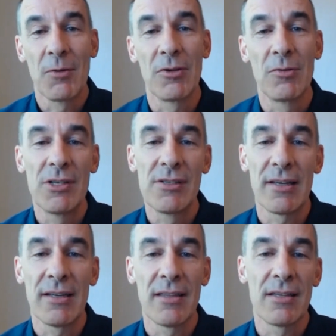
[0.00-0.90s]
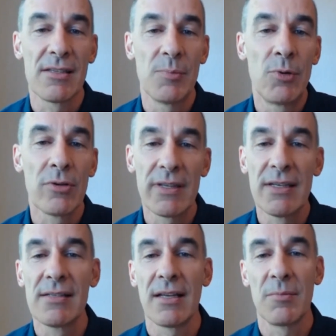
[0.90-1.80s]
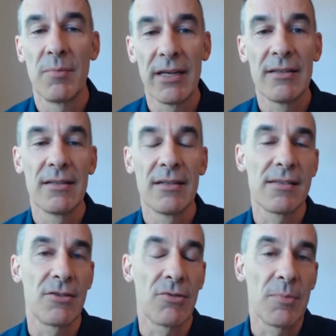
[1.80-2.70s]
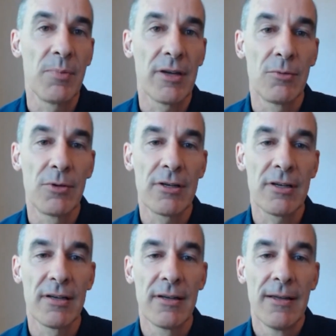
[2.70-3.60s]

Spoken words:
with which they can support things like maintenance and repair work,